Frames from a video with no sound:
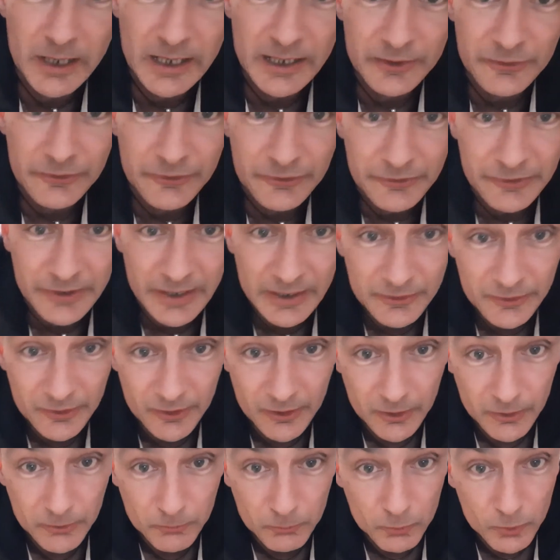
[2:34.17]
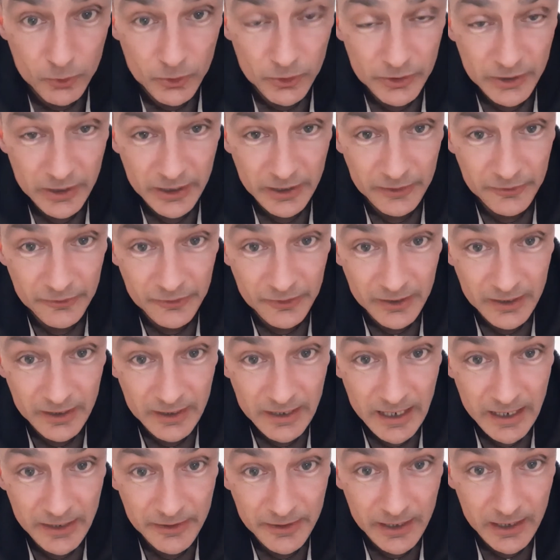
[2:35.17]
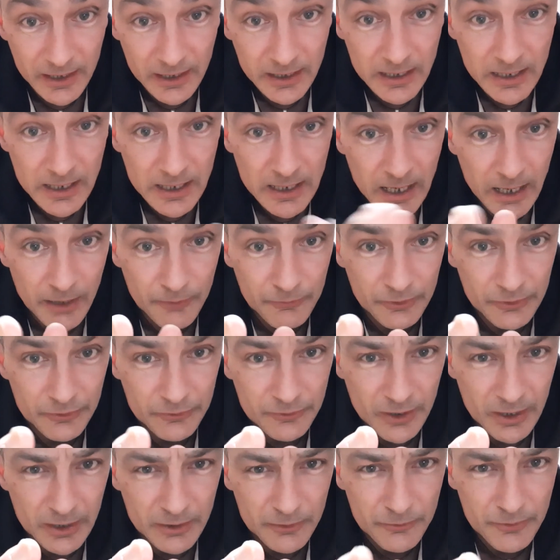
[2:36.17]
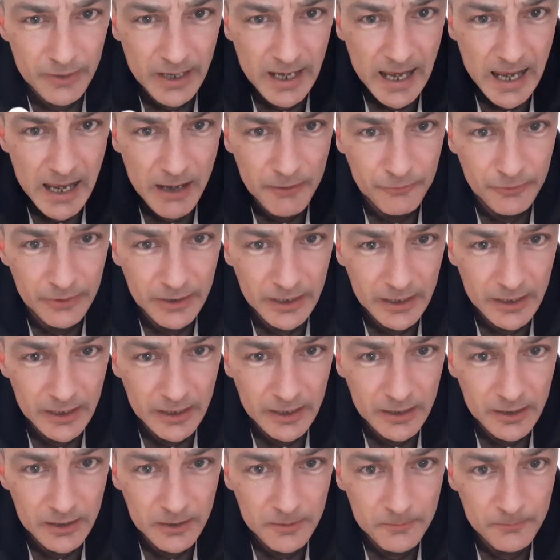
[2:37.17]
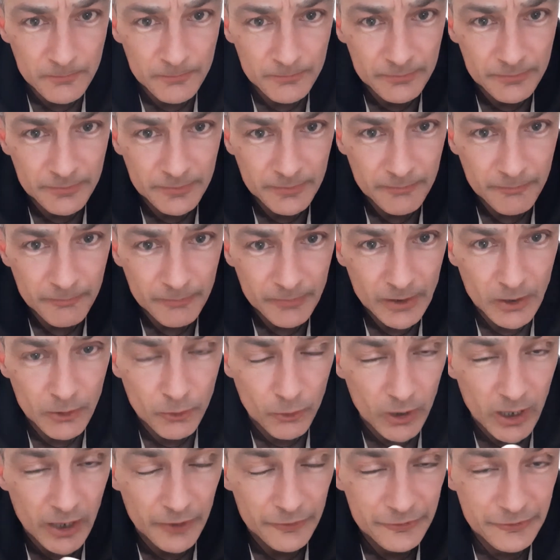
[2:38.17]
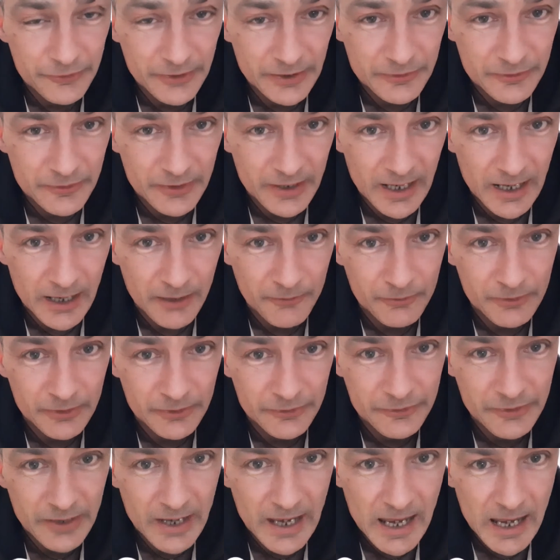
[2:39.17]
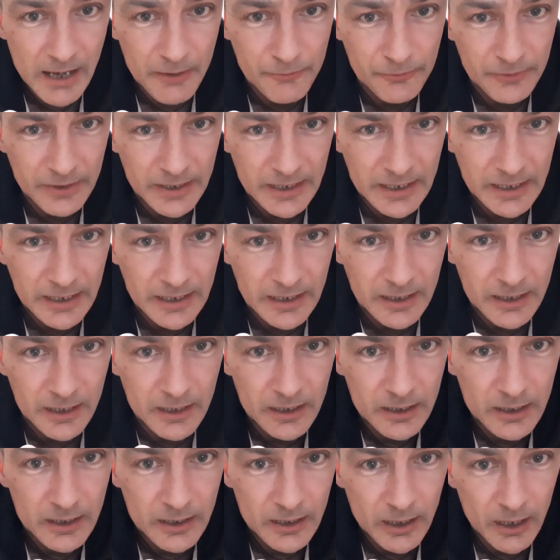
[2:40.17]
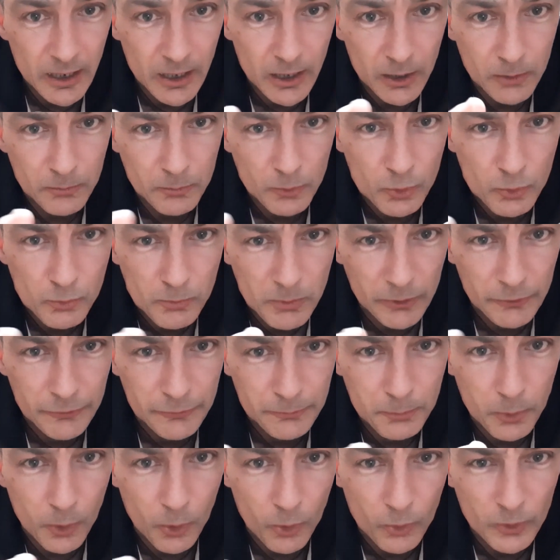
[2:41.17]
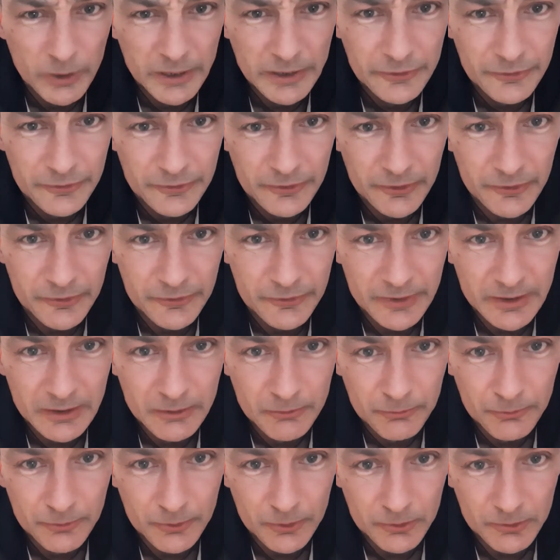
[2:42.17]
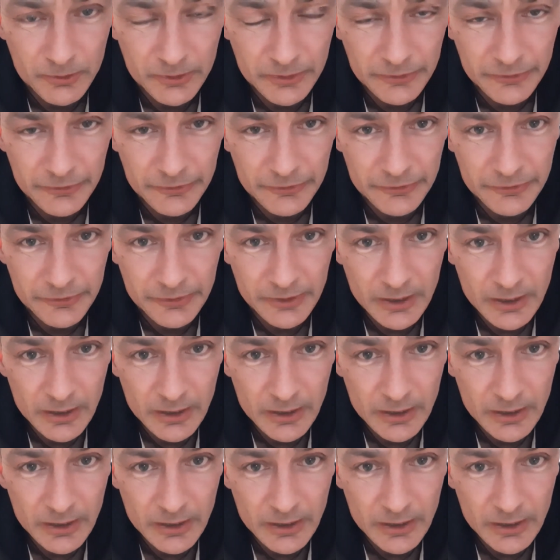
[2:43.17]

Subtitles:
and Saturn working together have this kind of heavy, or are said to have this heavy, almost poisonous influence.